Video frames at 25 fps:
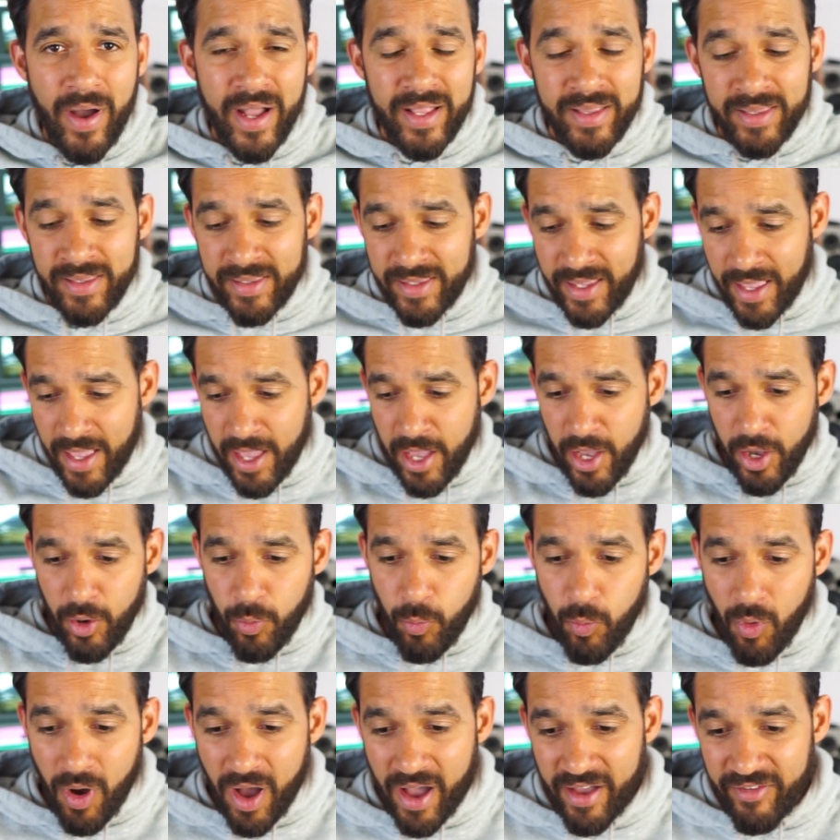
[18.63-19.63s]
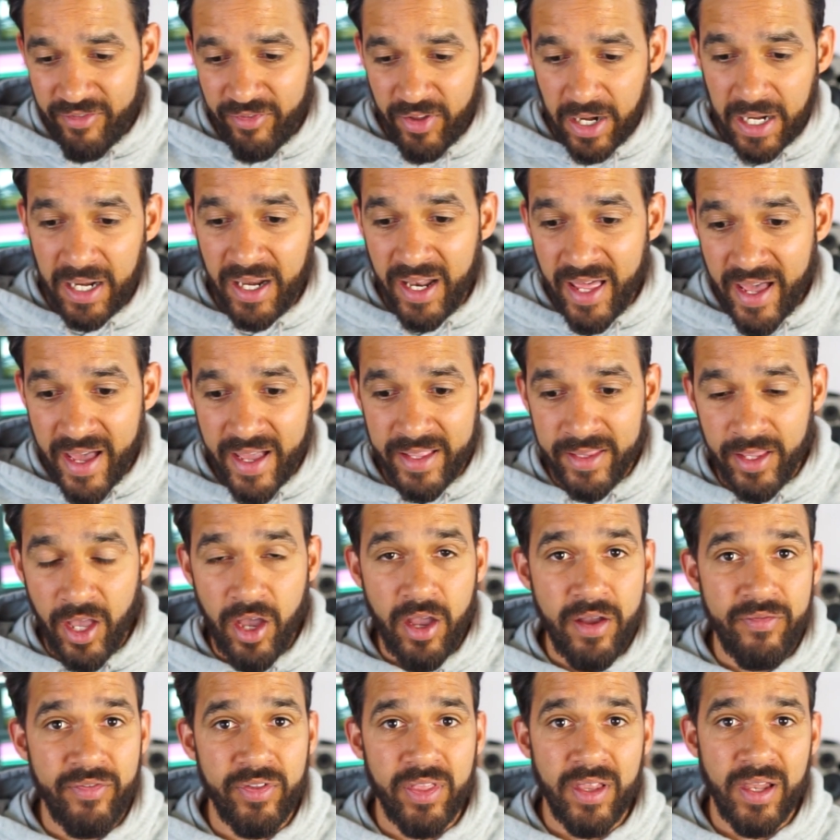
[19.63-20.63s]
and what I've learned
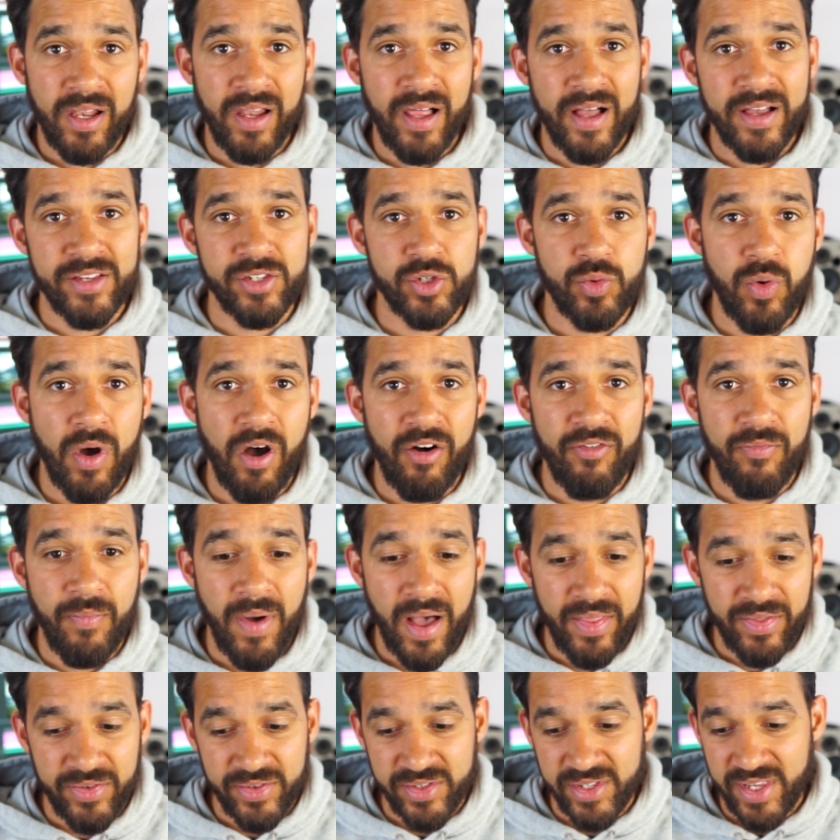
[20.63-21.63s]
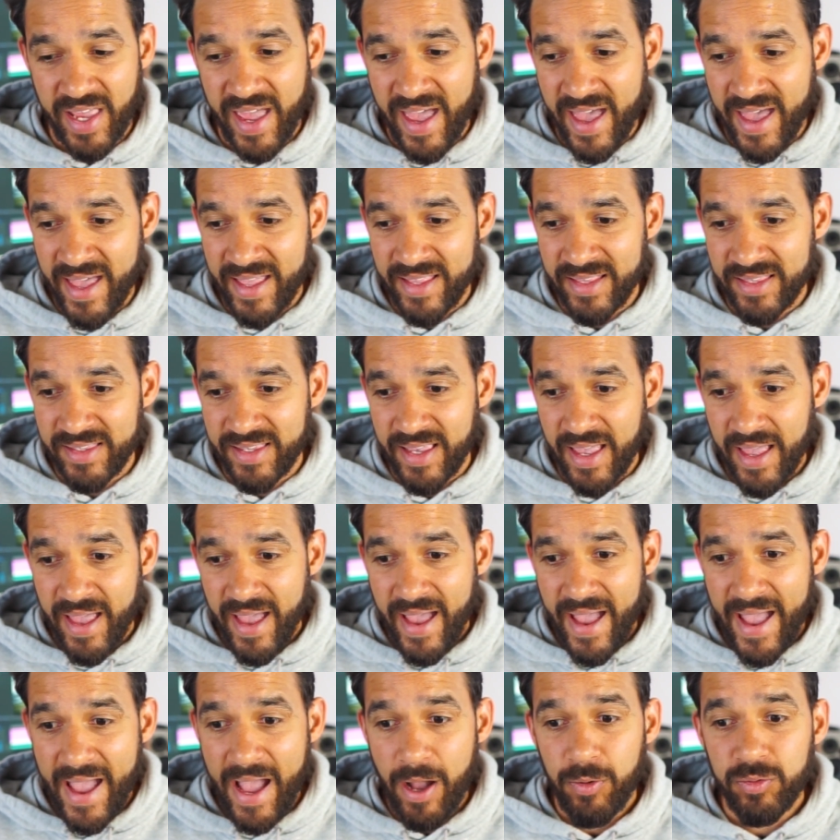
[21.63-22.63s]
over the last 12 months and
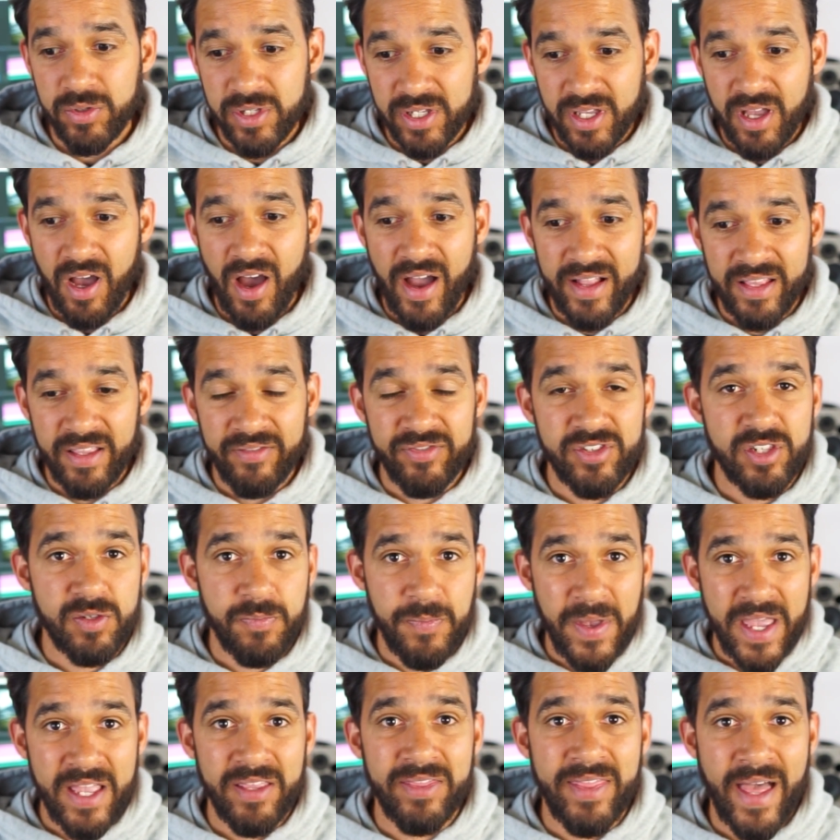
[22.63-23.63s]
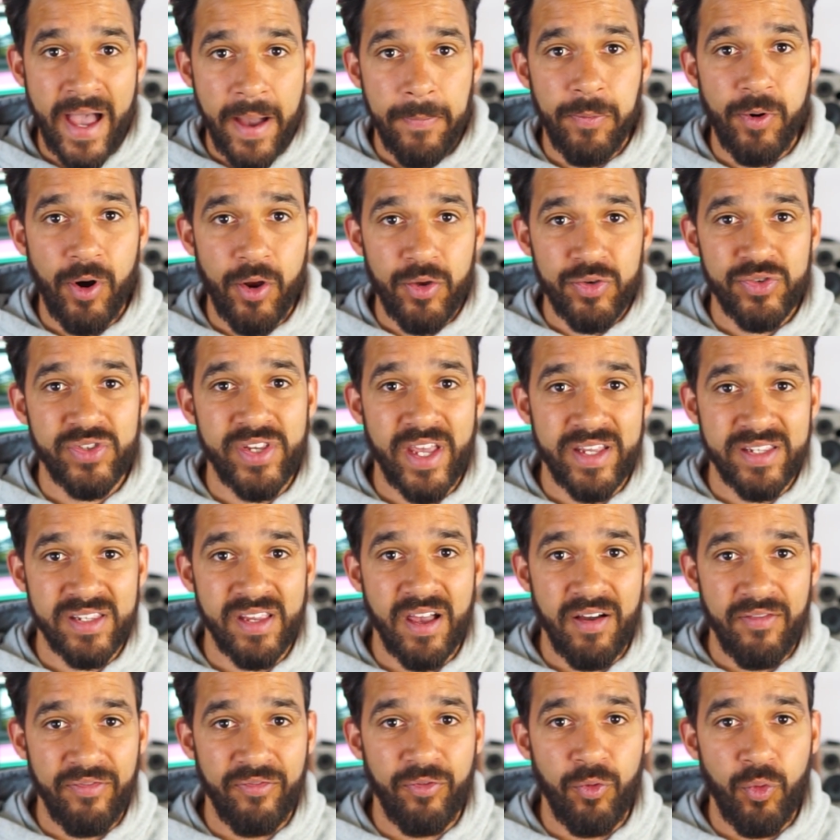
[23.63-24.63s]
how to kind of speed that process
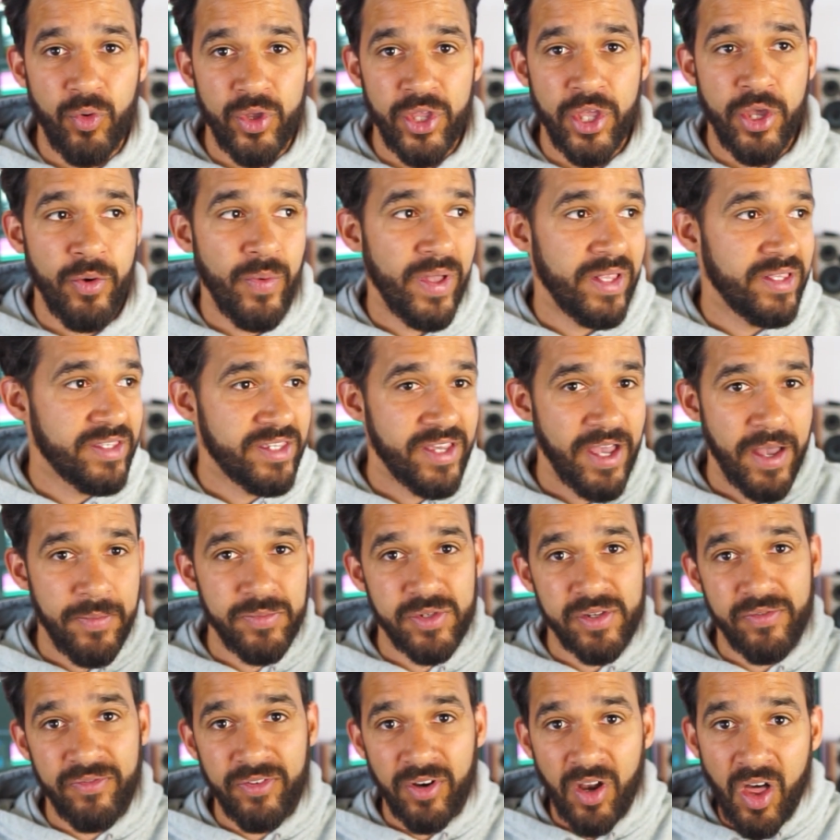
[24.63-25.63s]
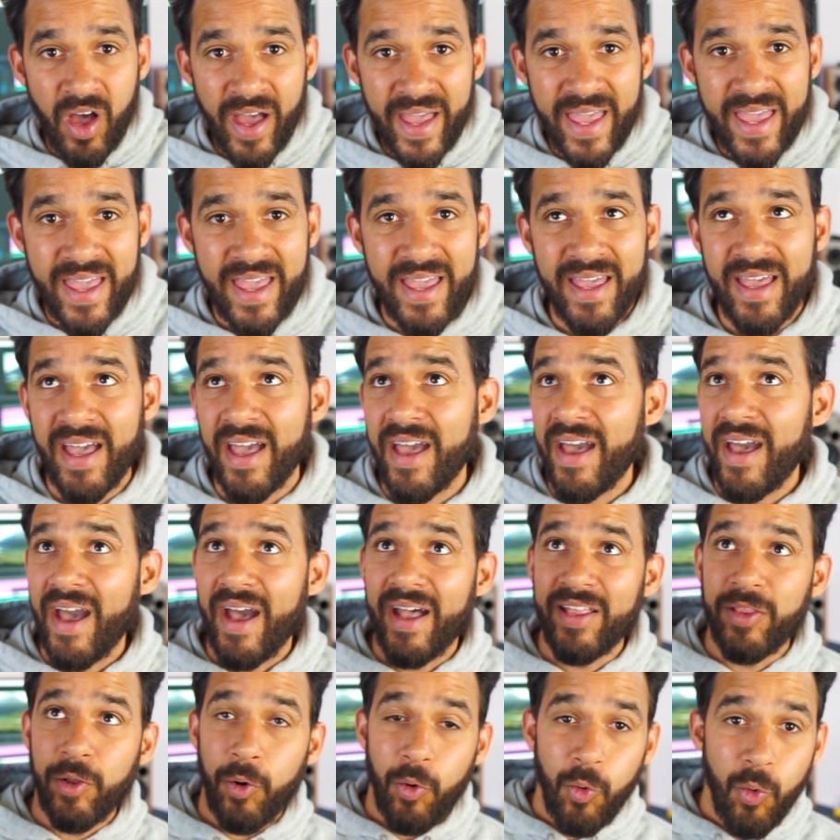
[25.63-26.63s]
up for you in terms of lighting
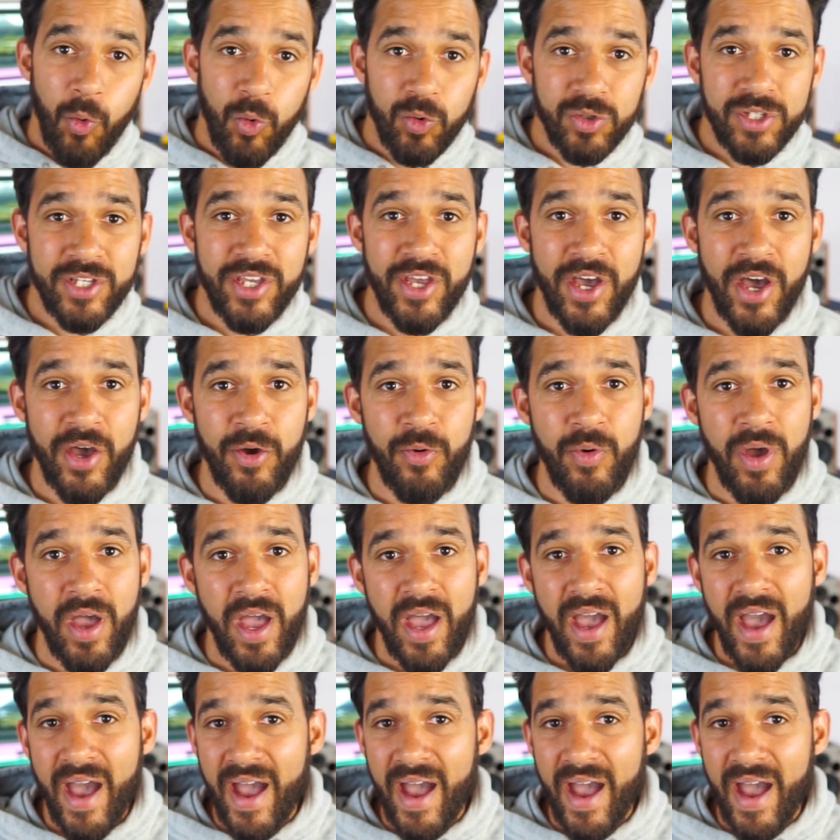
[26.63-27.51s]
and audio